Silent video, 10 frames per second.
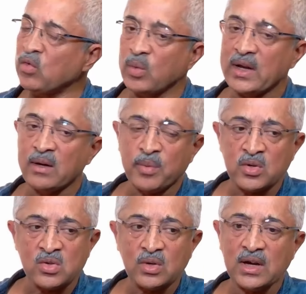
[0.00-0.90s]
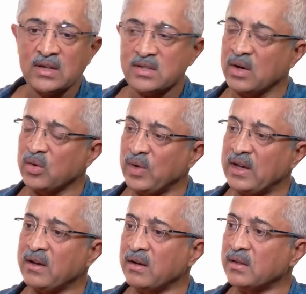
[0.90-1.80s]
So when I approached you guys, I was
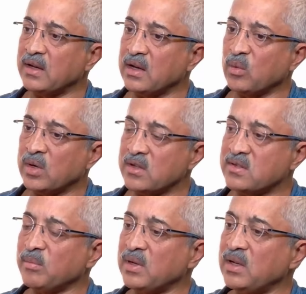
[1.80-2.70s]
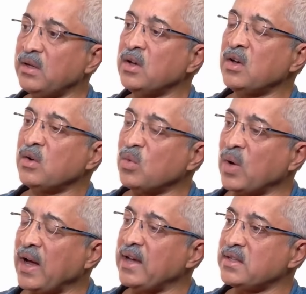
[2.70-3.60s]
very clear that I wanted somebody
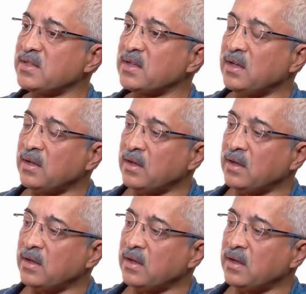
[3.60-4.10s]
who has